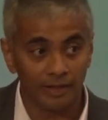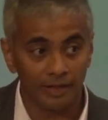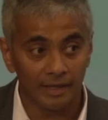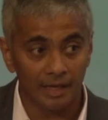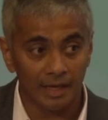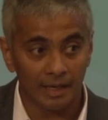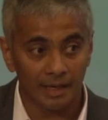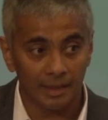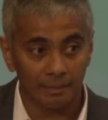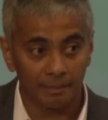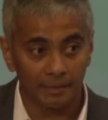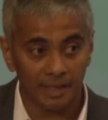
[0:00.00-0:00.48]

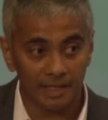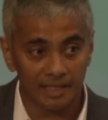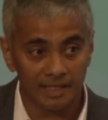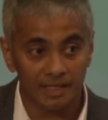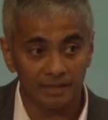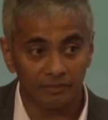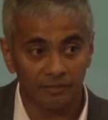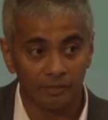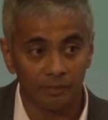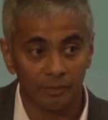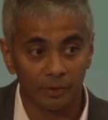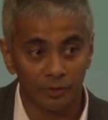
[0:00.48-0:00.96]
and I'm
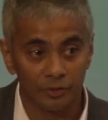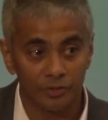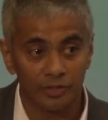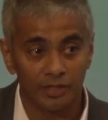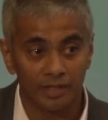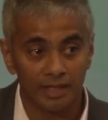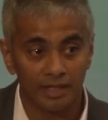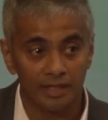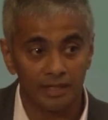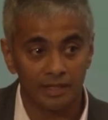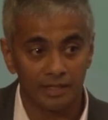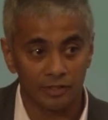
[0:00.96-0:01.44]
guessing for most of
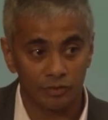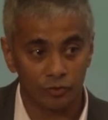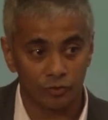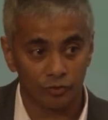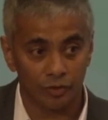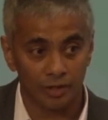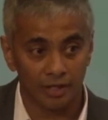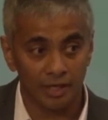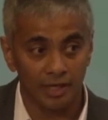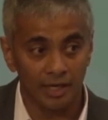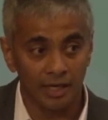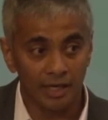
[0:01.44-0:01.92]
the
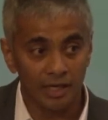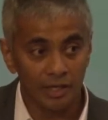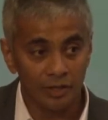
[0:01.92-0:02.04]
industry,